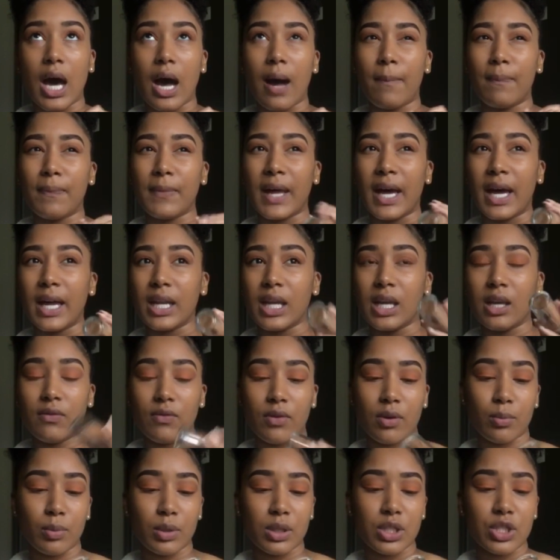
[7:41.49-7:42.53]
I'm not
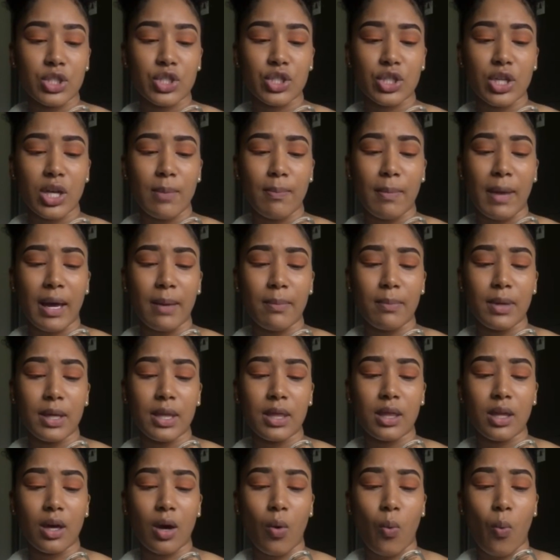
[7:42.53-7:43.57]
even really sure. It might be
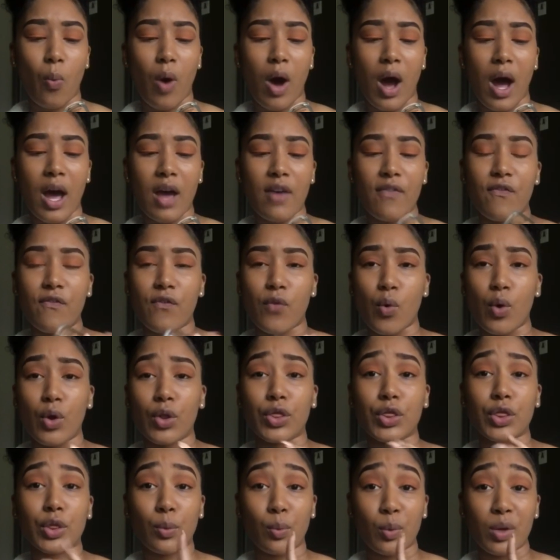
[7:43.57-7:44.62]
the
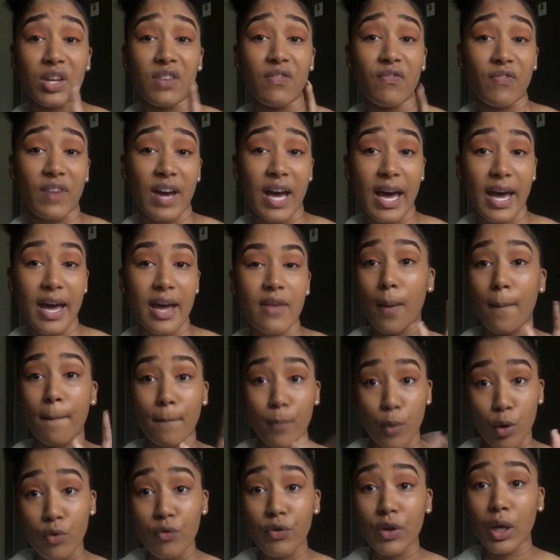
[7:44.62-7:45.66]
Y435.
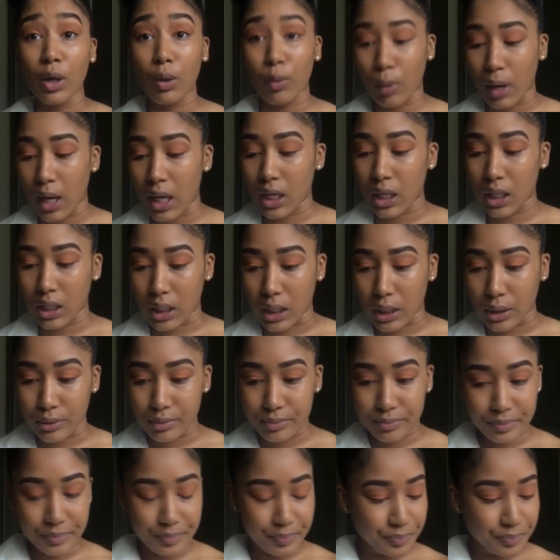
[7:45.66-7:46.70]
Moving right along.